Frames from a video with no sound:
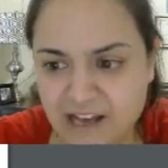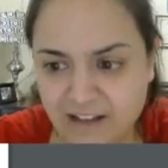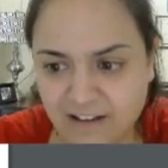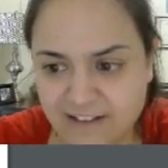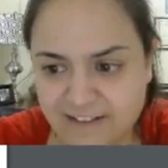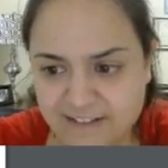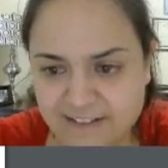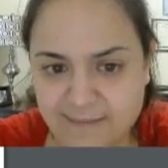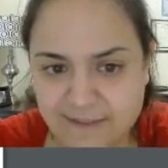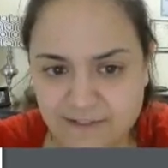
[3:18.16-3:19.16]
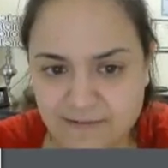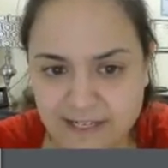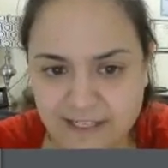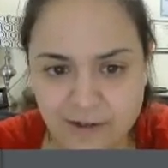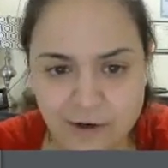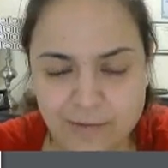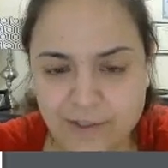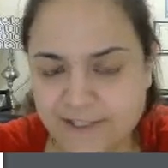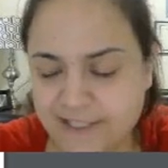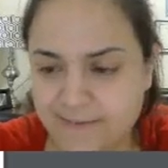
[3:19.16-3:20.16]
a lot of these assignments are writing,
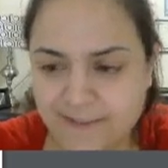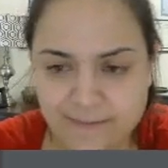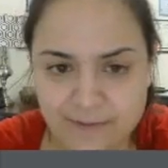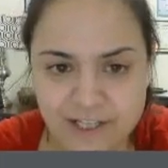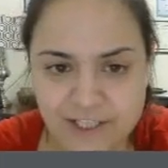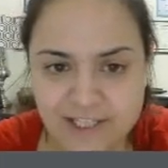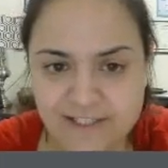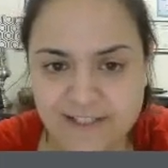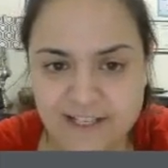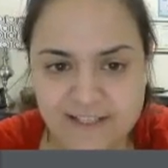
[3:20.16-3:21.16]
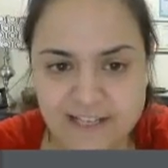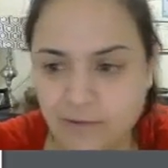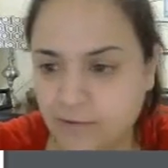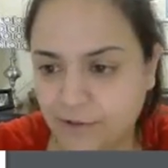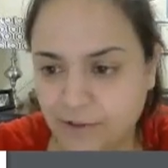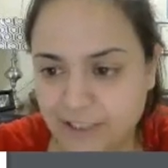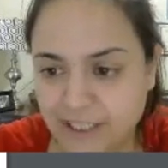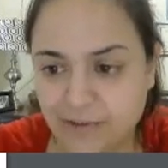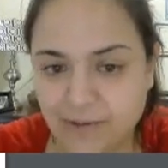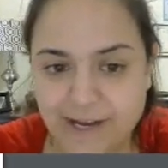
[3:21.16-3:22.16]
homework assignments and projects. That's how we're learning,
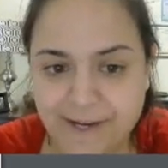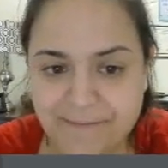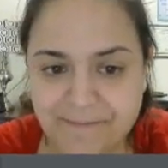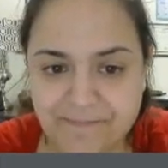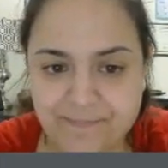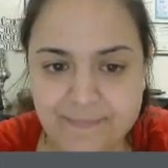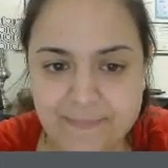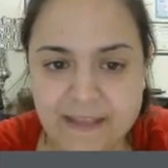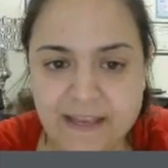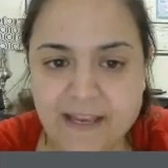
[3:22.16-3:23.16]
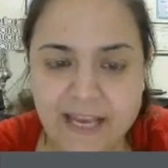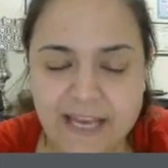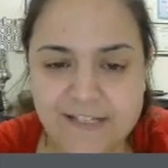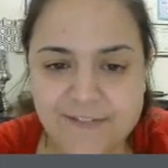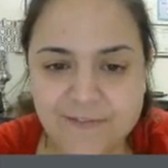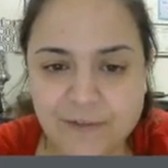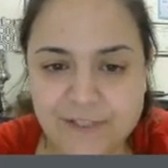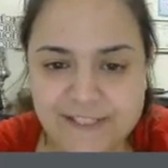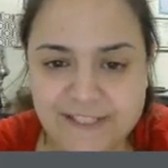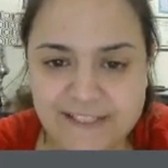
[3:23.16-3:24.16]
okay? And it's full
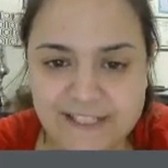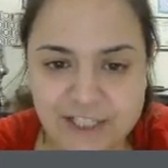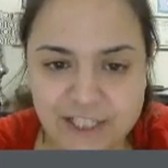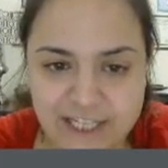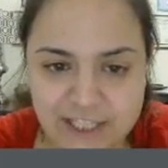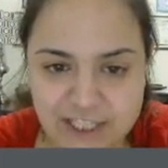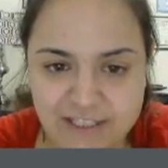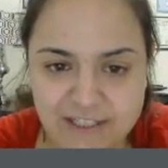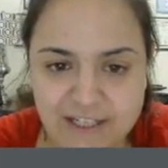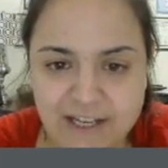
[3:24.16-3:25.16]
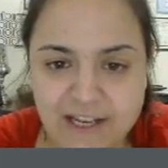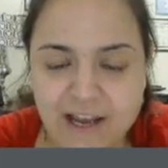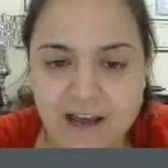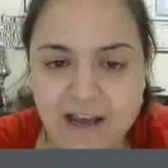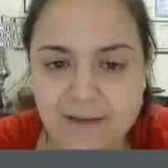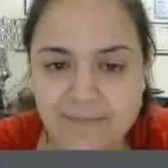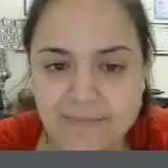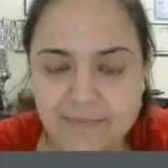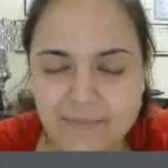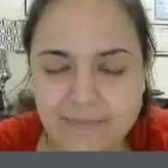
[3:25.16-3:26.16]
distance education.
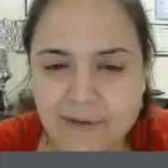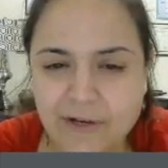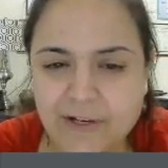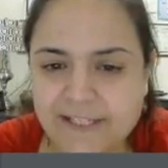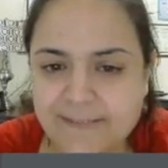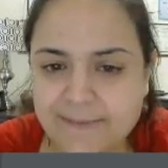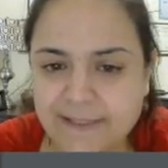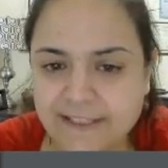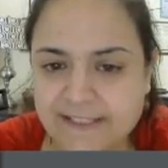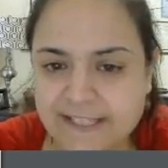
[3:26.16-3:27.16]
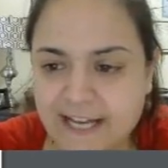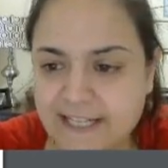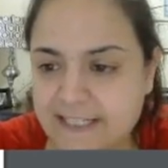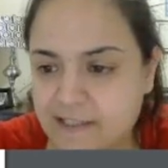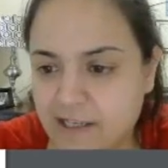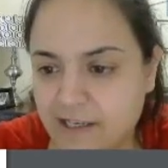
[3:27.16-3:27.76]
American Disabilities Act,